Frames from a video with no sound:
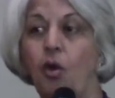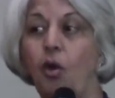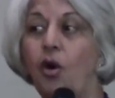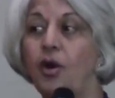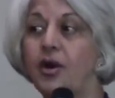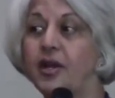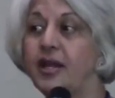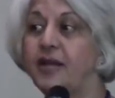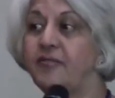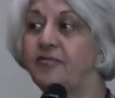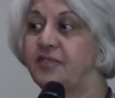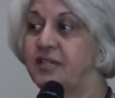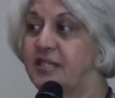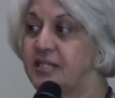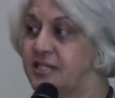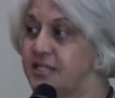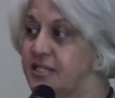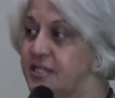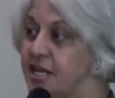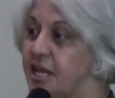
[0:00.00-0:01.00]
or if the
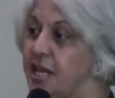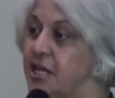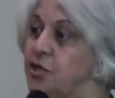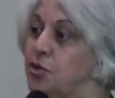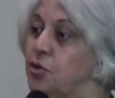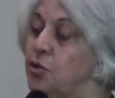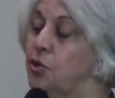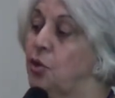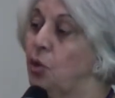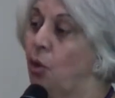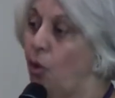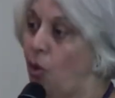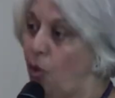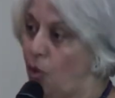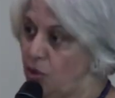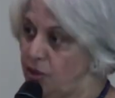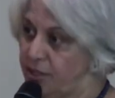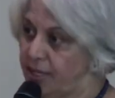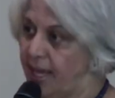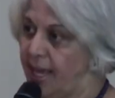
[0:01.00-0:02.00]
state could
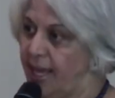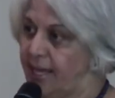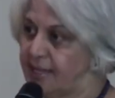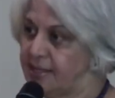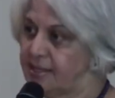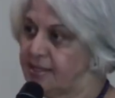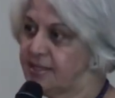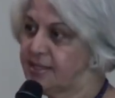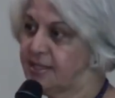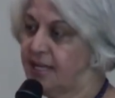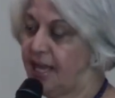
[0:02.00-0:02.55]
hold hands